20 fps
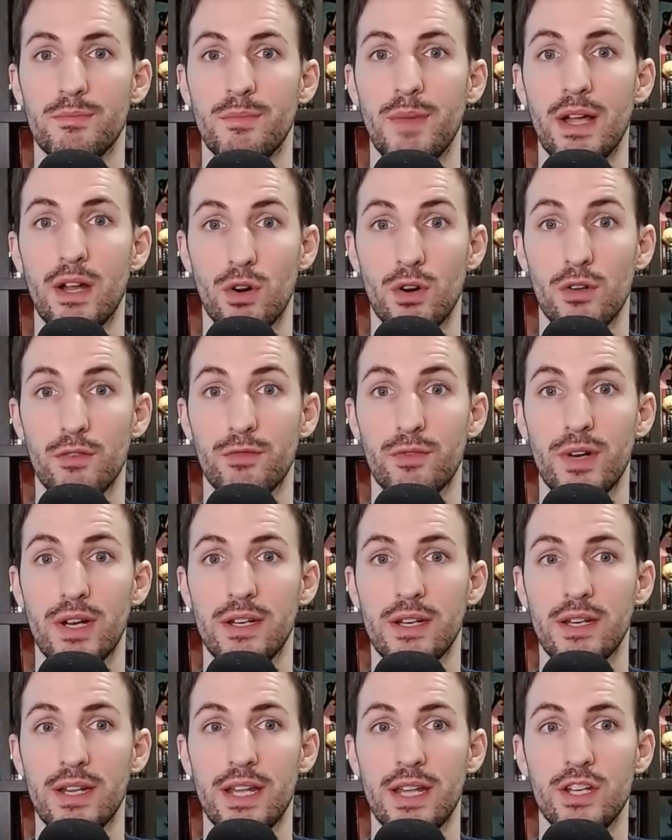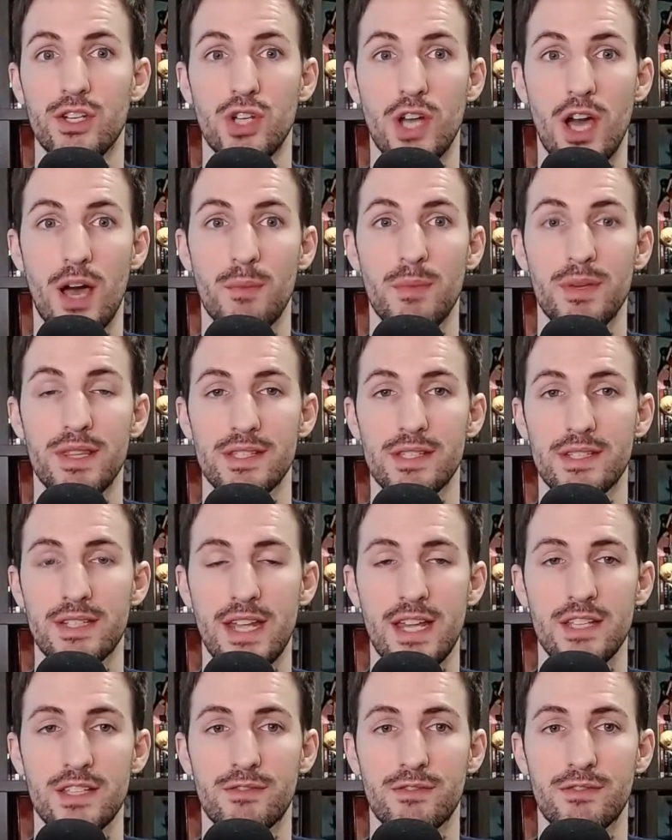my girlfriend get a job in the States